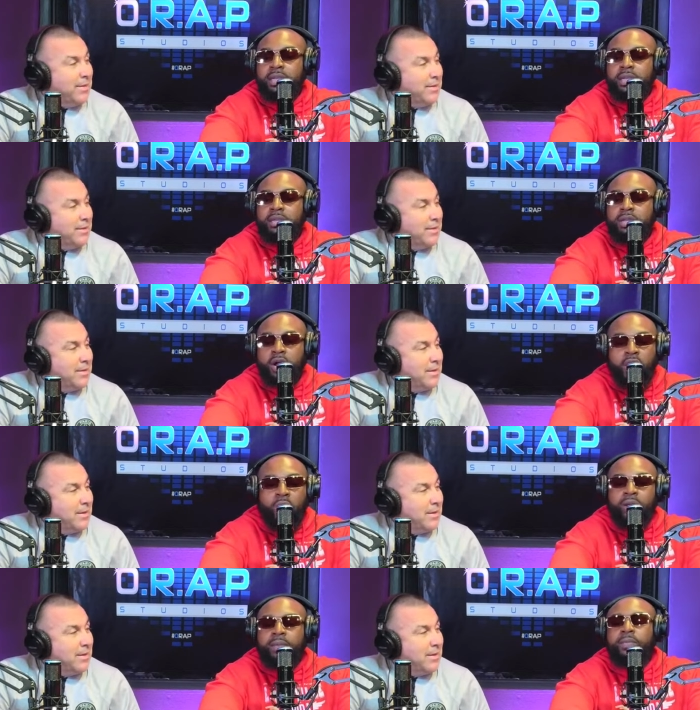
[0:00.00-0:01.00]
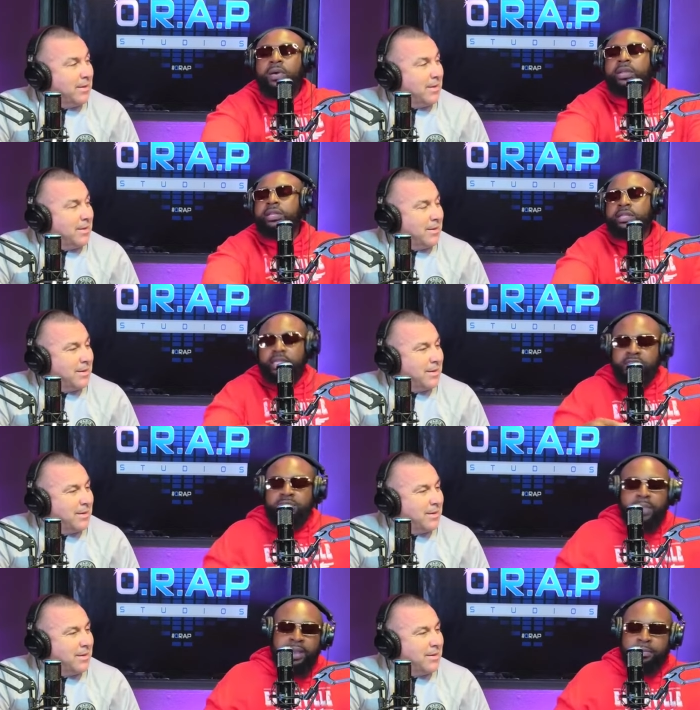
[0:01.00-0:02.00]
Speaker 1: No. What, what? This is
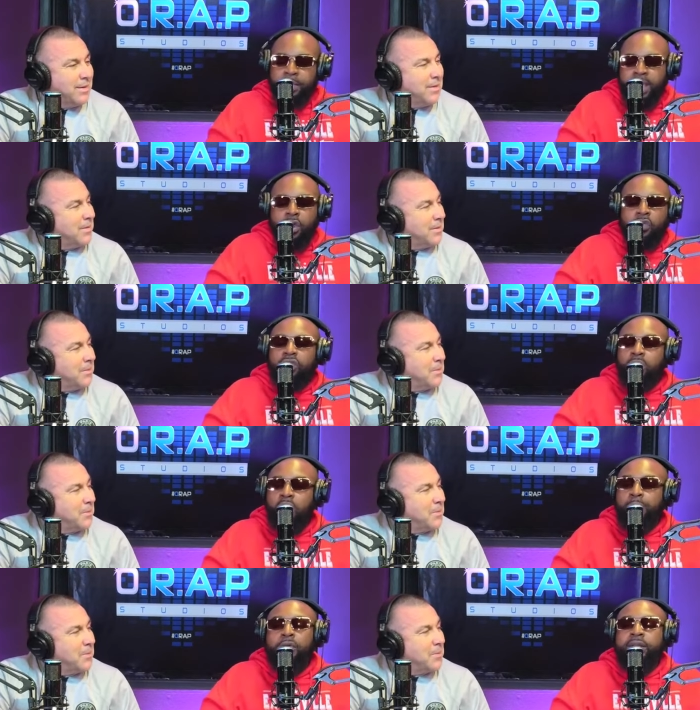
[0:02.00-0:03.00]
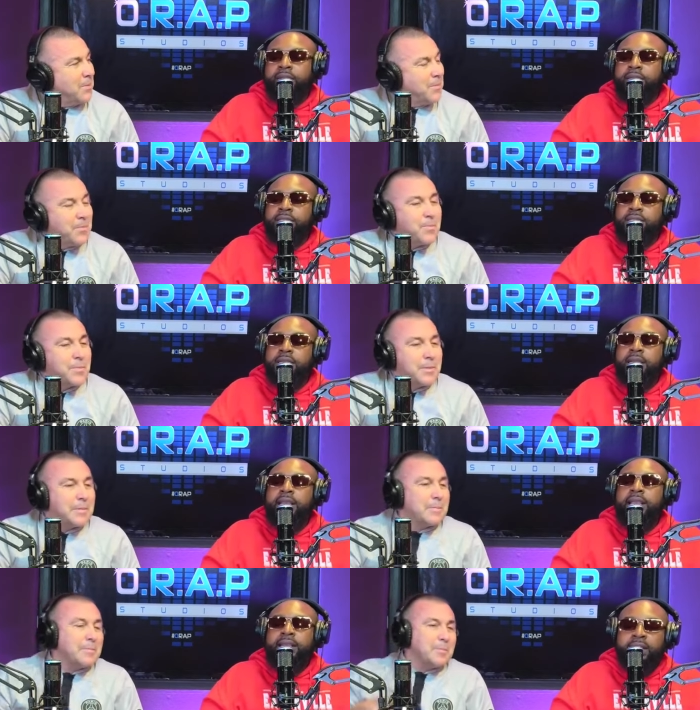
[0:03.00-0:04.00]
my my overall point is
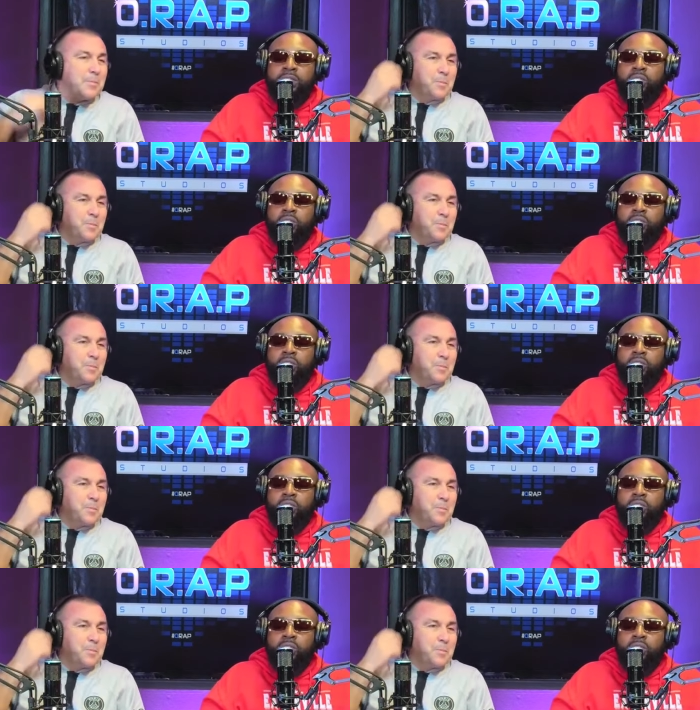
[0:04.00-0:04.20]
he didn't